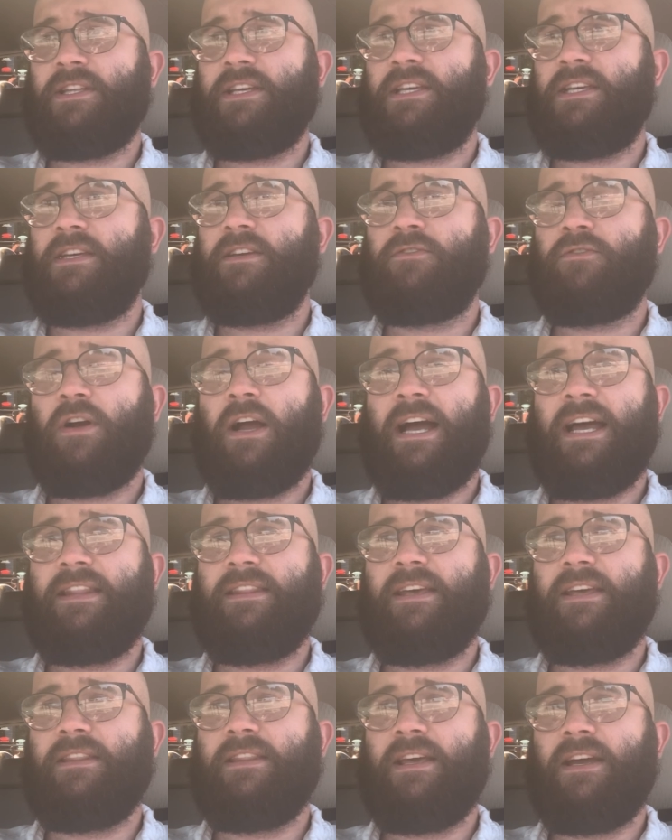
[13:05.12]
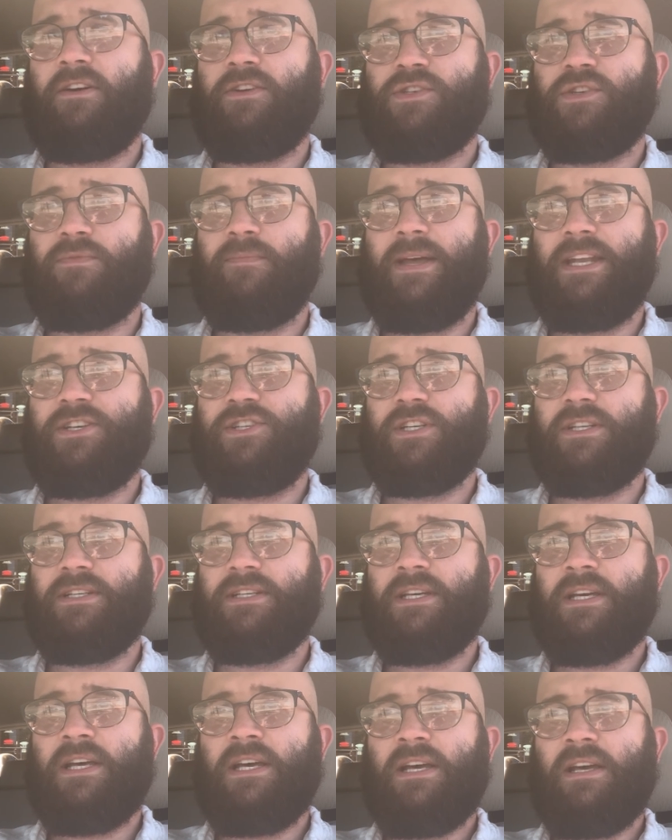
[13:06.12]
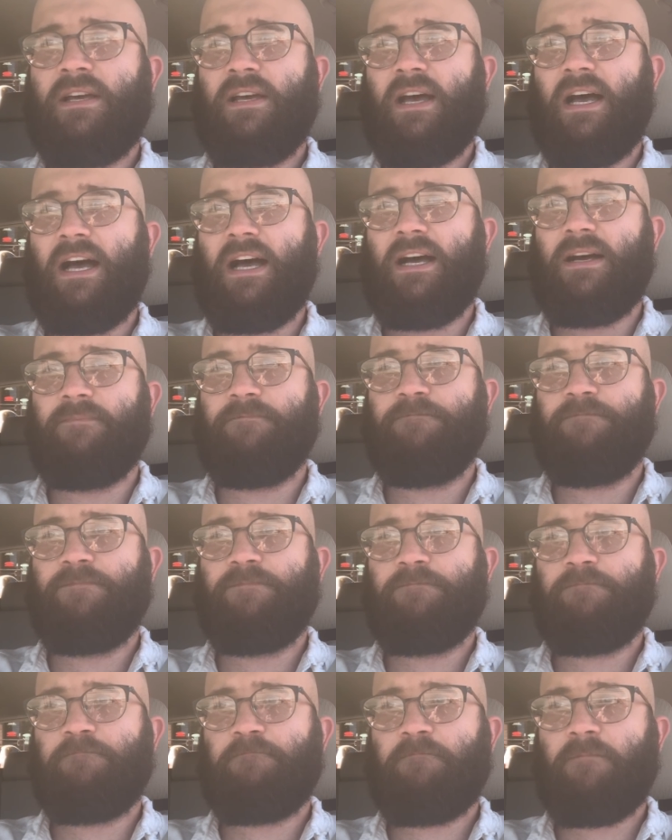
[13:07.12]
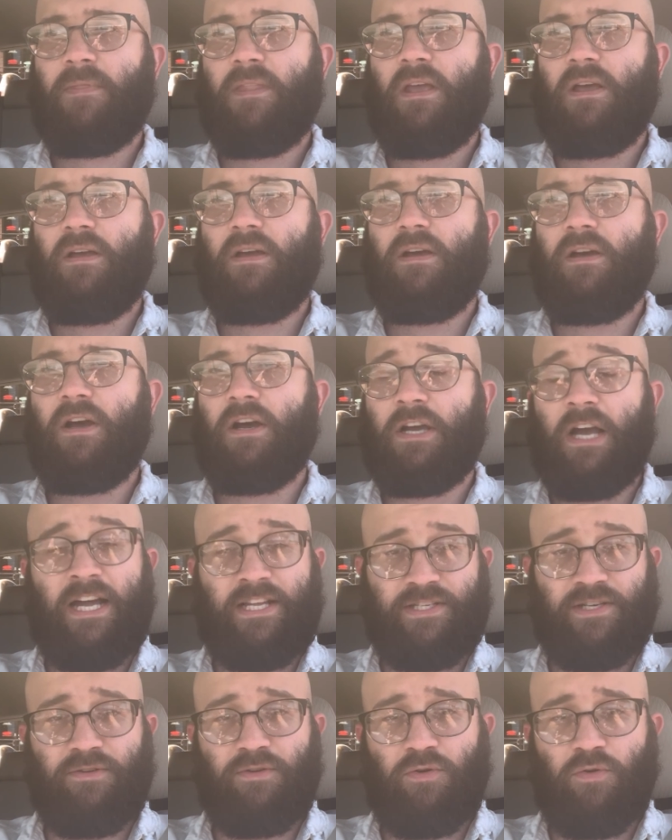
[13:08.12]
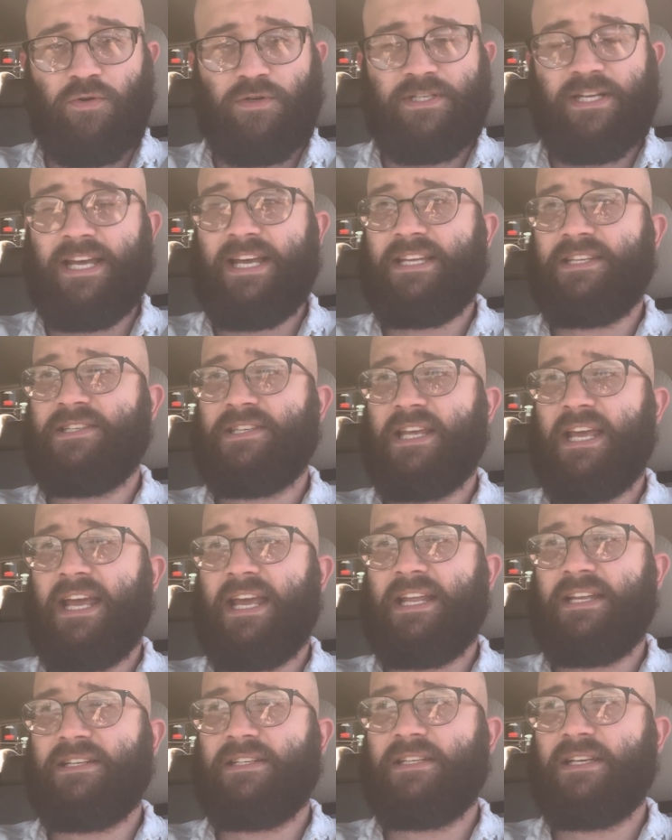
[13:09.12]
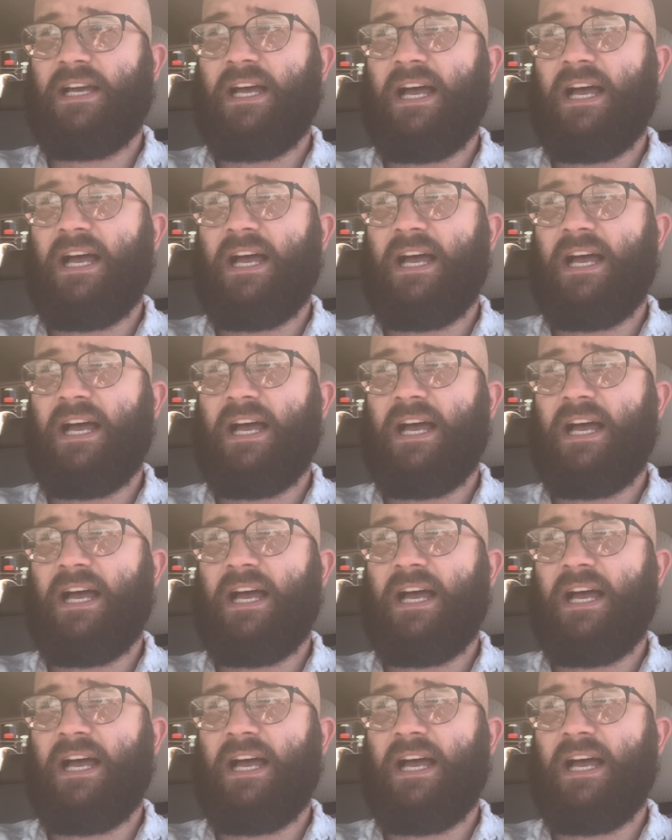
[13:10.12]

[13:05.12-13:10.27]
that he cried. They also mentioned Ocasio-Cortez and